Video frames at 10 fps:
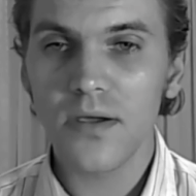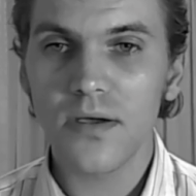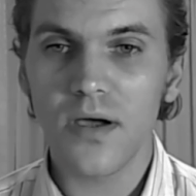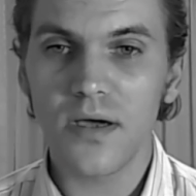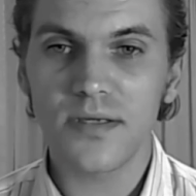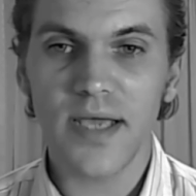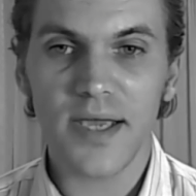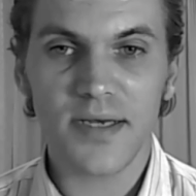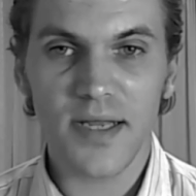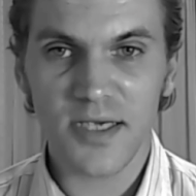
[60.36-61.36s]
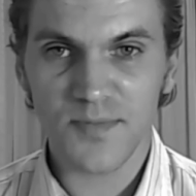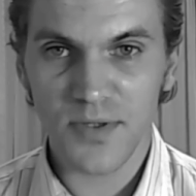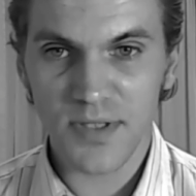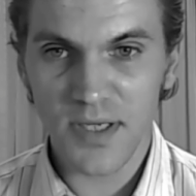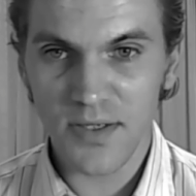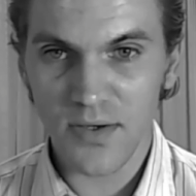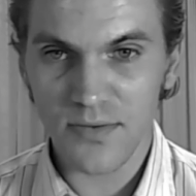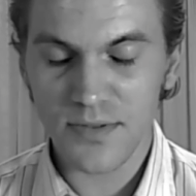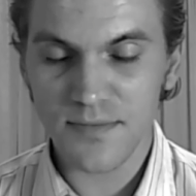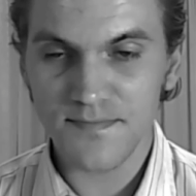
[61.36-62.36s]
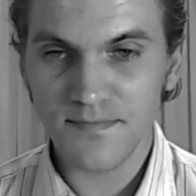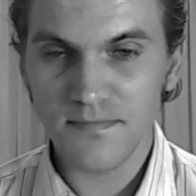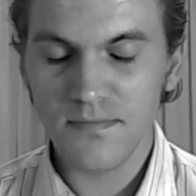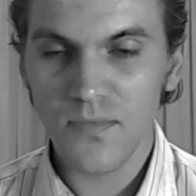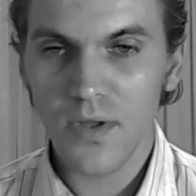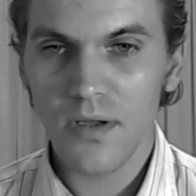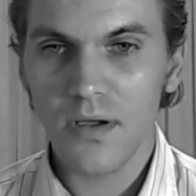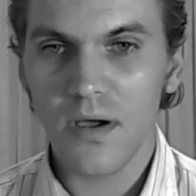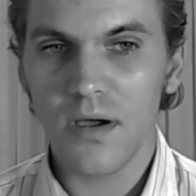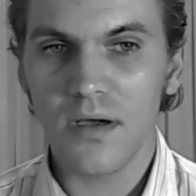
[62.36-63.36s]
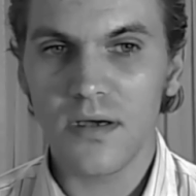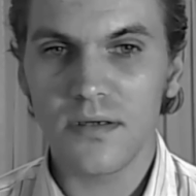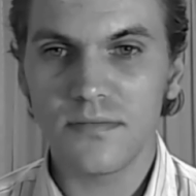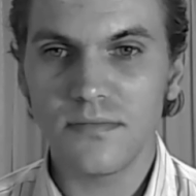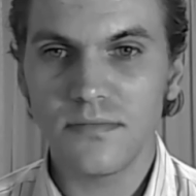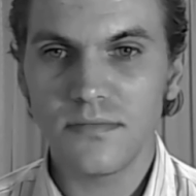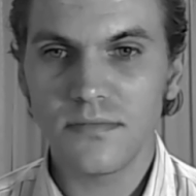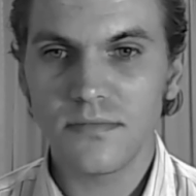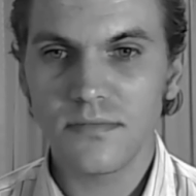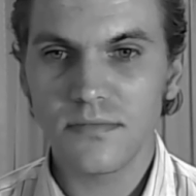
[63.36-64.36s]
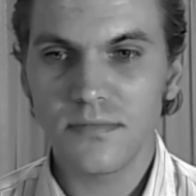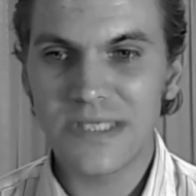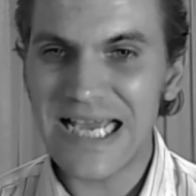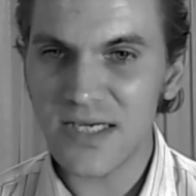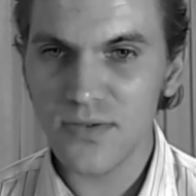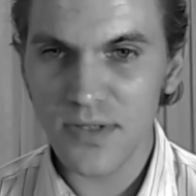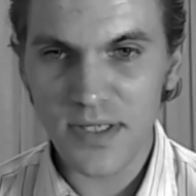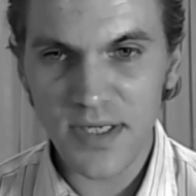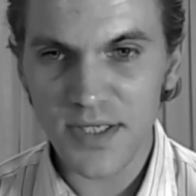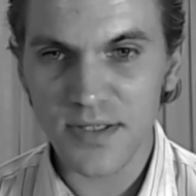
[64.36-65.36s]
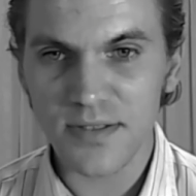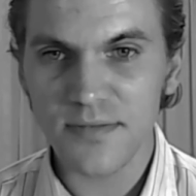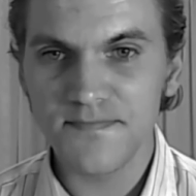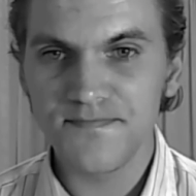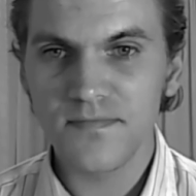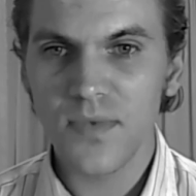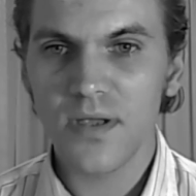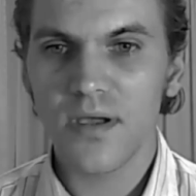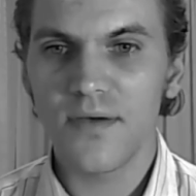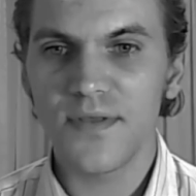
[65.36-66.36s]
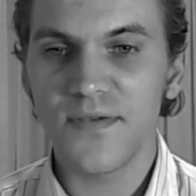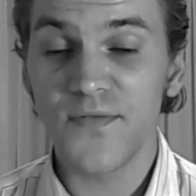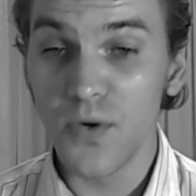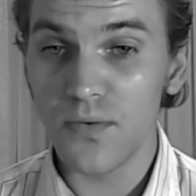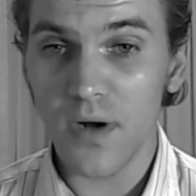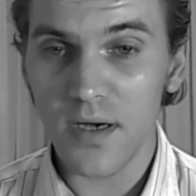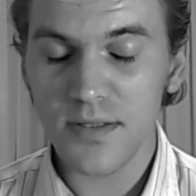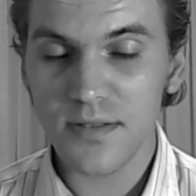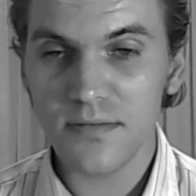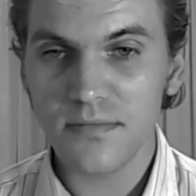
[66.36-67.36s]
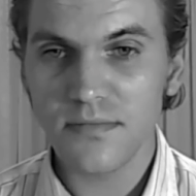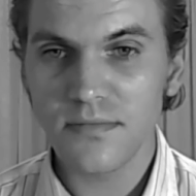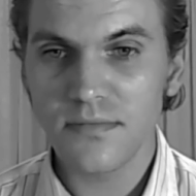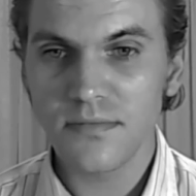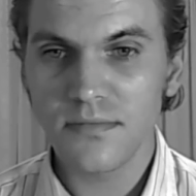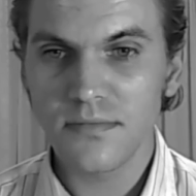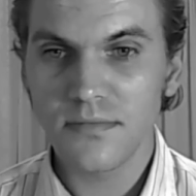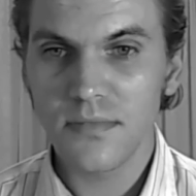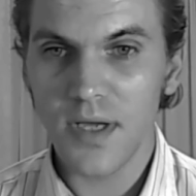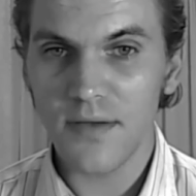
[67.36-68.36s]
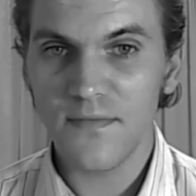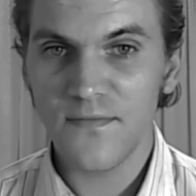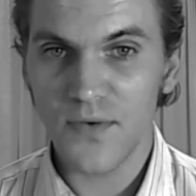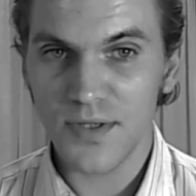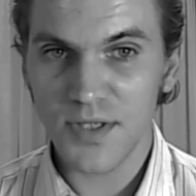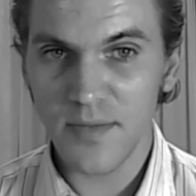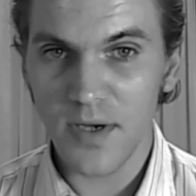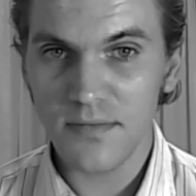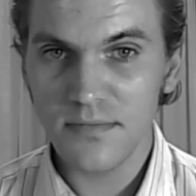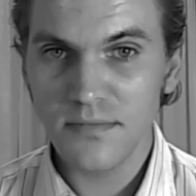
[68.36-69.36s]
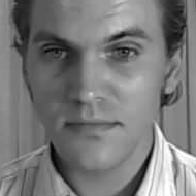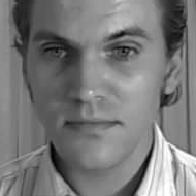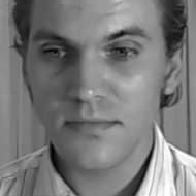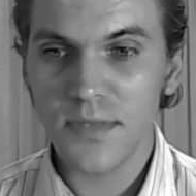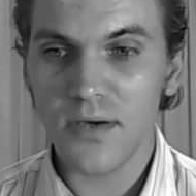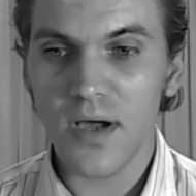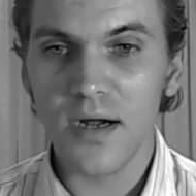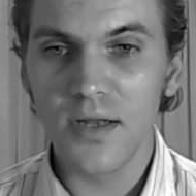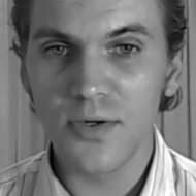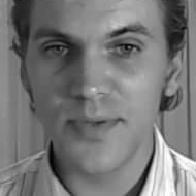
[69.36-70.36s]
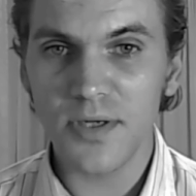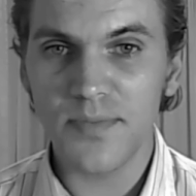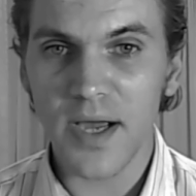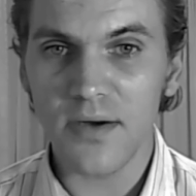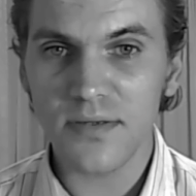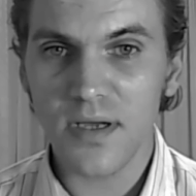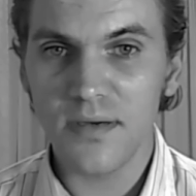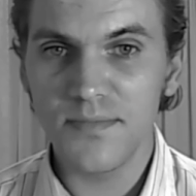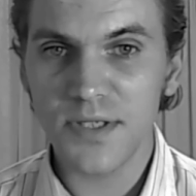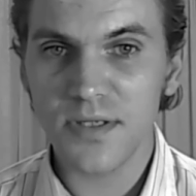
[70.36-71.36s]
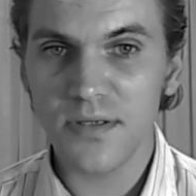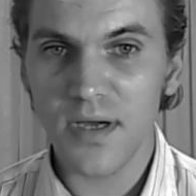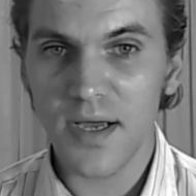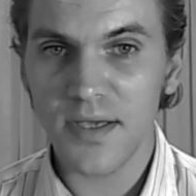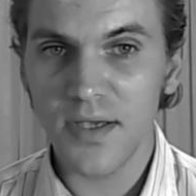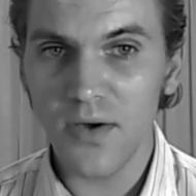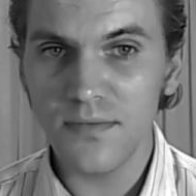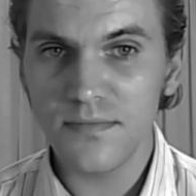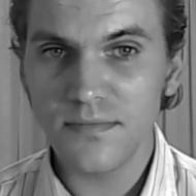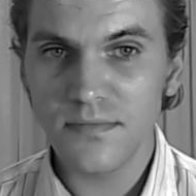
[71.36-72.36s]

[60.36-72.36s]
contacted experts he knows on the actual conditions of the fuel rods at Fukushima. Now, a little bit about Mr. Akio.